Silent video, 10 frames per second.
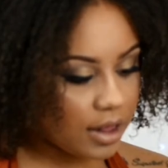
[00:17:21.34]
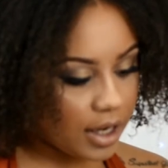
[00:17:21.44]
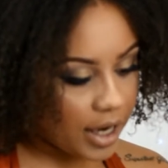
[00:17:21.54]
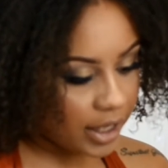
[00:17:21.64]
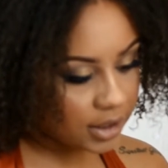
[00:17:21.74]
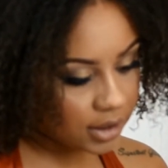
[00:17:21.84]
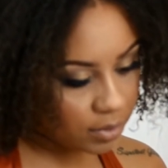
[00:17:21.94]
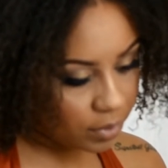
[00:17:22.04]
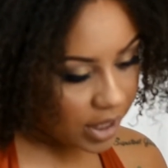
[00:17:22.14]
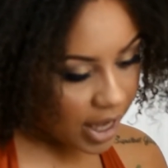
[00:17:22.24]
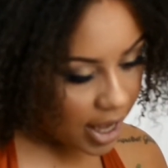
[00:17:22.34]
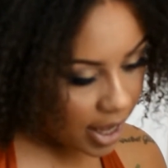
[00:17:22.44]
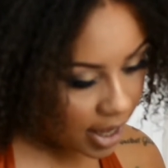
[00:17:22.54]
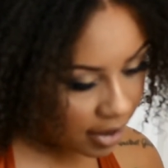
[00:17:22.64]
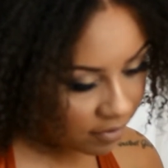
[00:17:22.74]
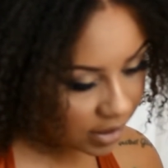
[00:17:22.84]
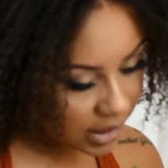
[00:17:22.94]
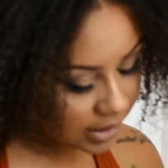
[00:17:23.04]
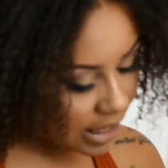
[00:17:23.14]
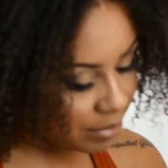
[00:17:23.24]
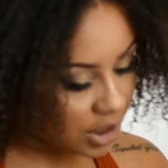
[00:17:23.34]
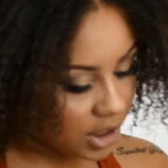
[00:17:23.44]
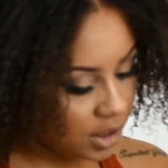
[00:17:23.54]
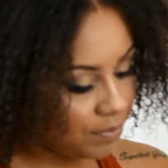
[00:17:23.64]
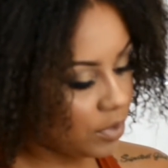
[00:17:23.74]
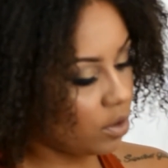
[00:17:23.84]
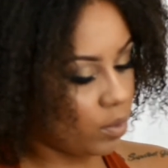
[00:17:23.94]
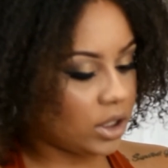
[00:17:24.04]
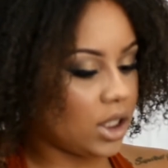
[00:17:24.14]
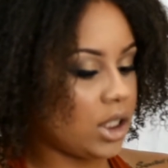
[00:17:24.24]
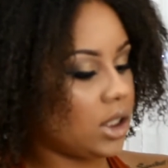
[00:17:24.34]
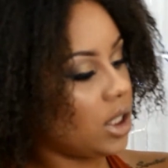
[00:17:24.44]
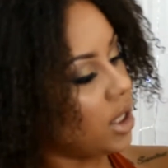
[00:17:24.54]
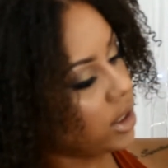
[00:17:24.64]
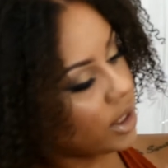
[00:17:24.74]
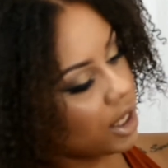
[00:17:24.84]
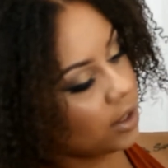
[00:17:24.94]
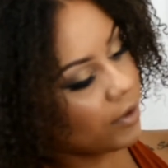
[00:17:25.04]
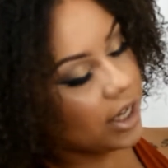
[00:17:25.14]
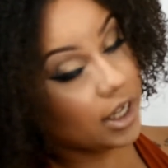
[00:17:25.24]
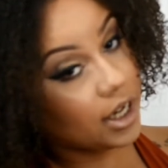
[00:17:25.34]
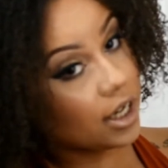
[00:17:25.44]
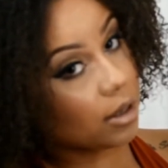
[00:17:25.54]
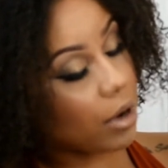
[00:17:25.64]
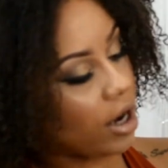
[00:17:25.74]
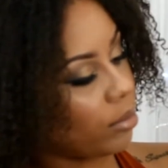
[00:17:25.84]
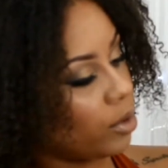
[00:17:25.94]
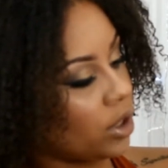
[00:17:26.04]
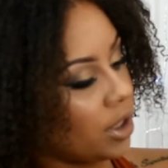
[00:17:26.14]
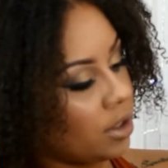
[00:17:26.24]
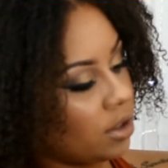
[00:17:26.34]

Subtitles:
Then next we have Deception, which is this color right here in the bottom corner.